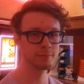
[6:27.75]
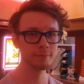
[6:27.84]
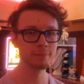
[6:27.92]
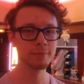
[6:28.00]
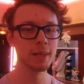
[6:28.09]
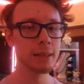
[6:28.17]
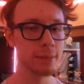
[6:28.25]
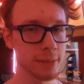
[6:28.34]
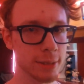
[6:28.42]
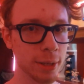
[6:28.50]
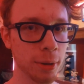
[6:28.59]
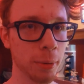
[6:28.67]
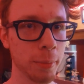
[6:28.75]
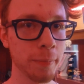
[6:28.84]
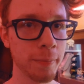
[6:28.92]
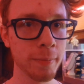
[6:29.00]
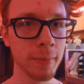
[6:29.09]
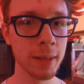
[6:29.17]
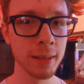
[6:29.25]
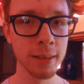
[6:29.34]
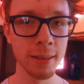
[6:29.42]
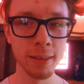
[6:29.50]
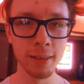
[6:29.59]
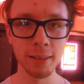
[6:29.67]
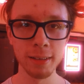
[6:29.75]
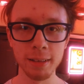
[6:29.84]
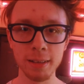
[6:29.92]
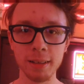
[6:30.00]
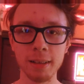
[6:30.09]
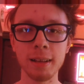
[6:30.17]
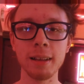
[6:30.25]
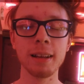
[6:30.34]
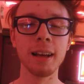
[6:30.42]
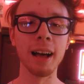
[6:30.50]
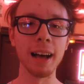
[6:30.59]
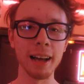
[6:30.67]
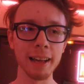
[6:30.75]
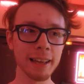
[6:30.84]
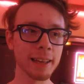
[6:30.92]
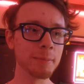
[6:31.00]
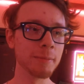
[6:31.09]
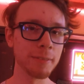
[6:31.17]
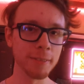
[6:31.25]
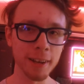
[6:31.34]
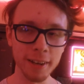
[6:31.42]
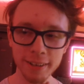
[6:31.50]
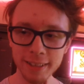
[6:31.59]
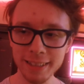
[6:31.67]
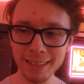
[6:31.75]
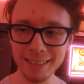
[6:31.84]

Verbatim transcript: So, how hyped are you to see Shazam tonight? I am very